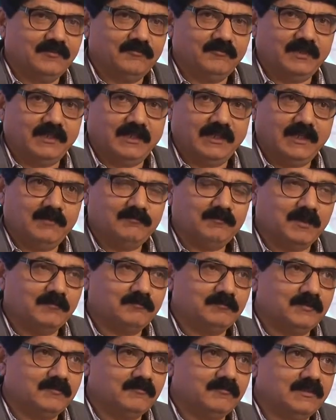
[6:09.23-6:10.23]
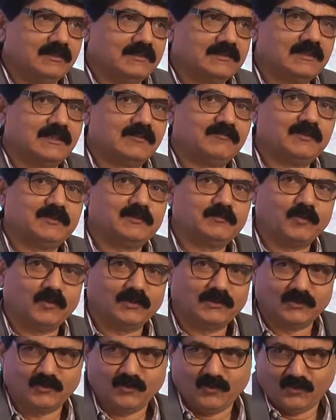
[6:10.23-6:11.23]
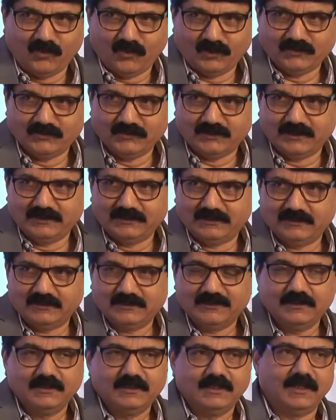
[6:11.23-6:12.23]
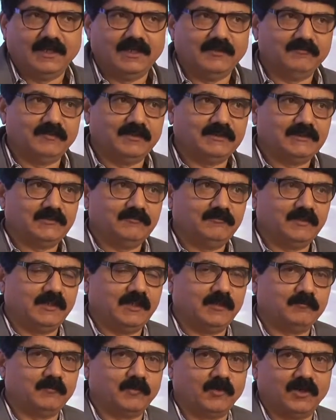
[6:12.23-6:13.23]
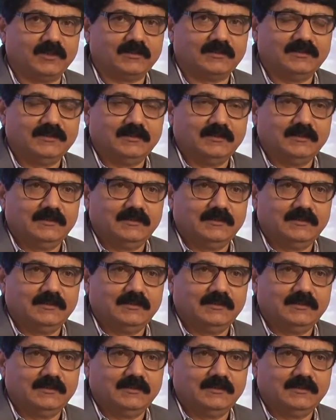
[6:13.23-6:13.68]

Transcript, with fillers: we came up with a service protocol altogether in which we have brought